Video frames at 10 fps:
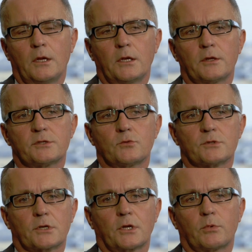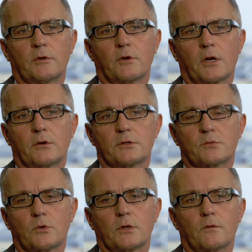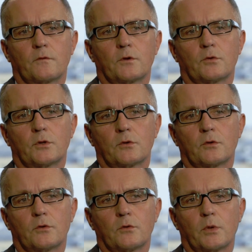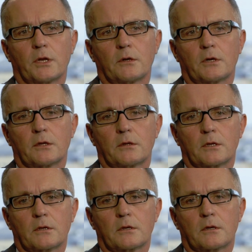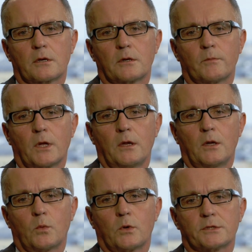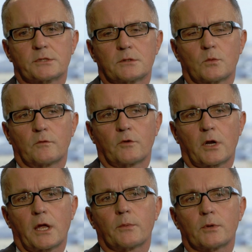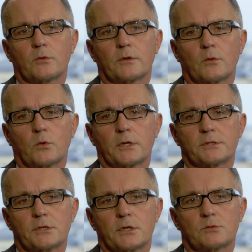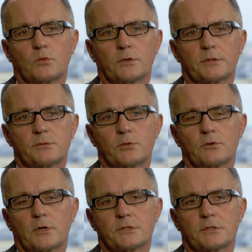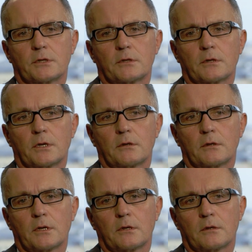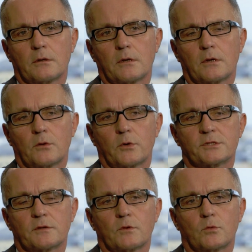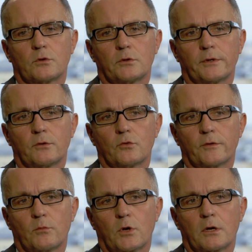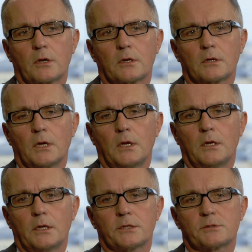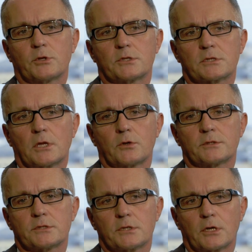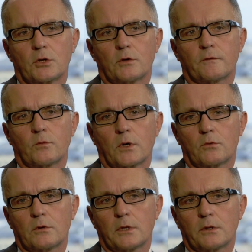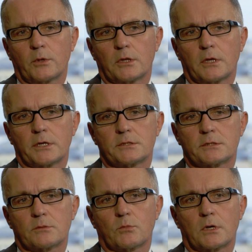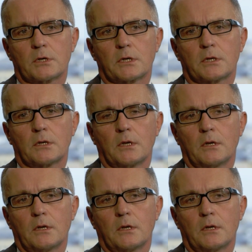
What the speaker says: Yeah, there's always a couple of areas where you feel you could do better. I think whilst we're very happy with the way Sage 1 is progressing in the rest of the world, in North America, it's been slower to take off, where we're a little bit later to market,